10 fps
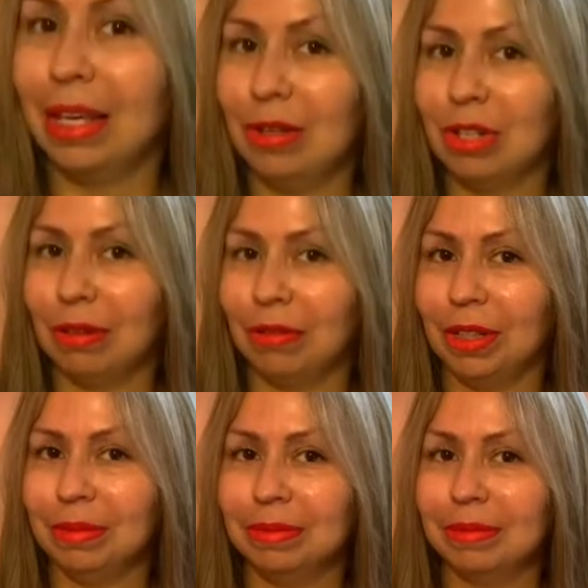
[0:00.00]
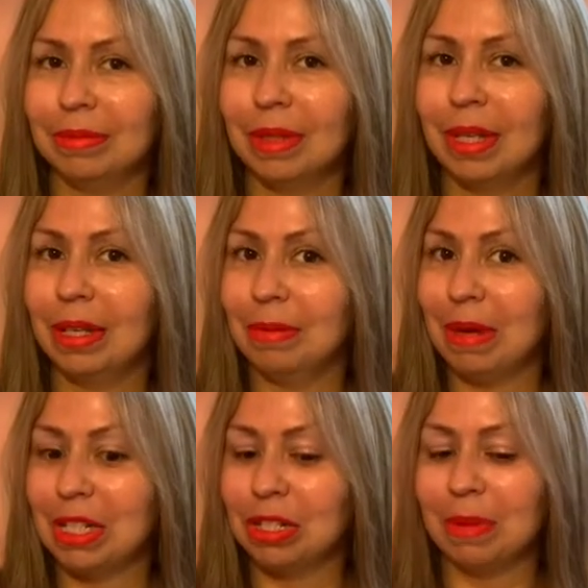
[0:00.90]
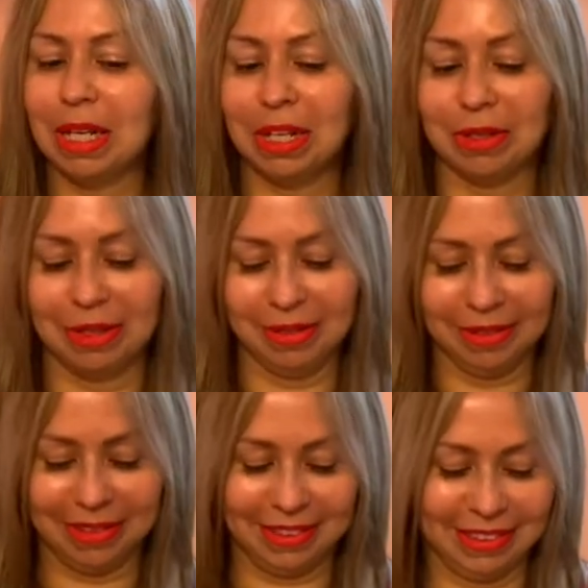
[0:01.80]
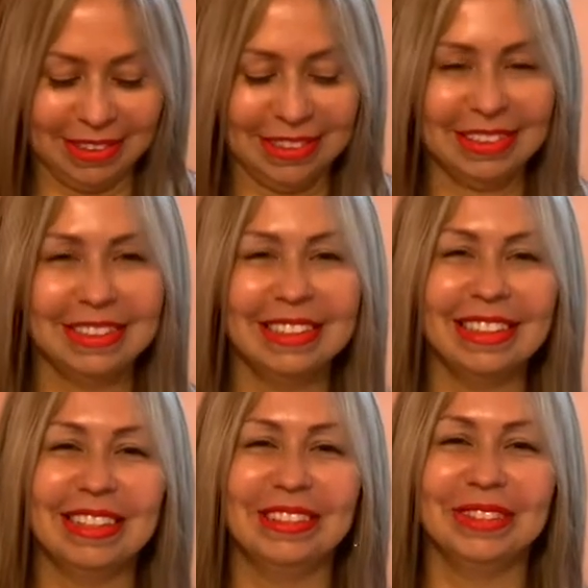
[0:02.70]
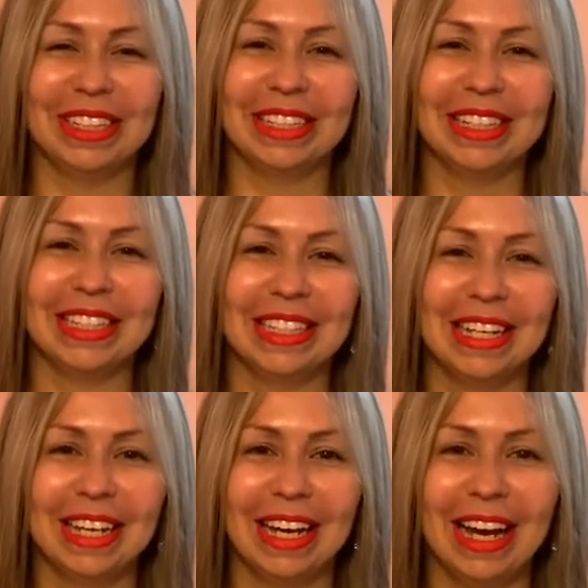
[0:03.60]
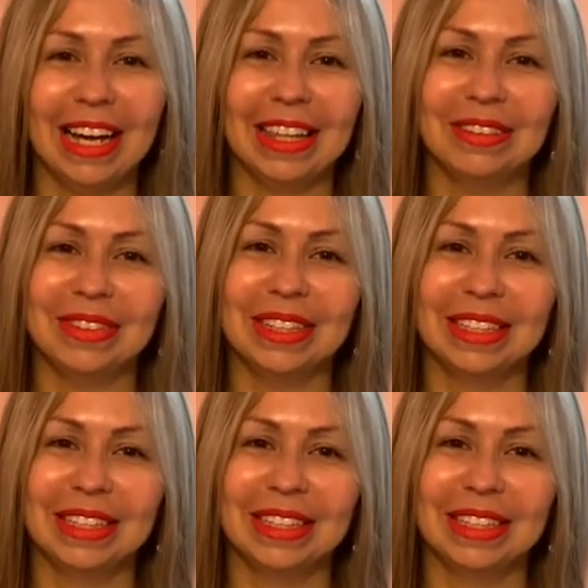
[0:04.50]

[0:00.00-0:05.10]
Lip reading: you, Jeffree. Matches my nails. Oh my goodness, I love it.